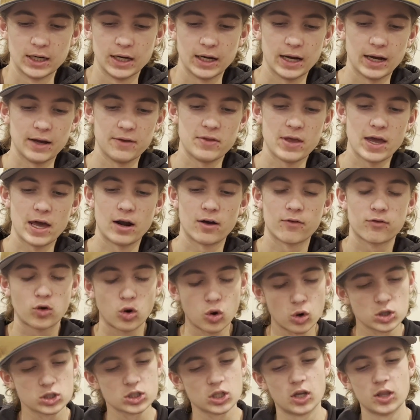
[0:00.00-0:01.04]
And then of
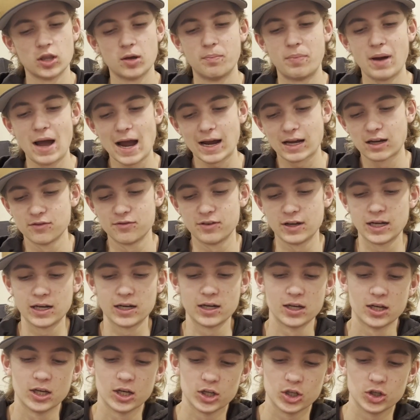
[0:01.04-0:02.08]
course on the back of
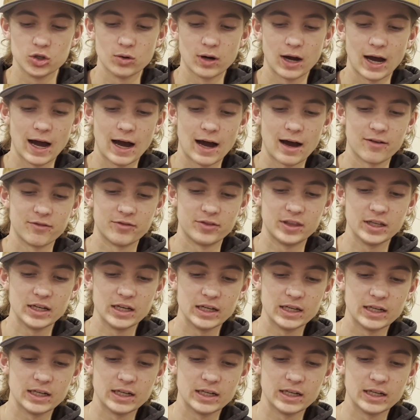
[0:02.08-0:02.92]
it, you have the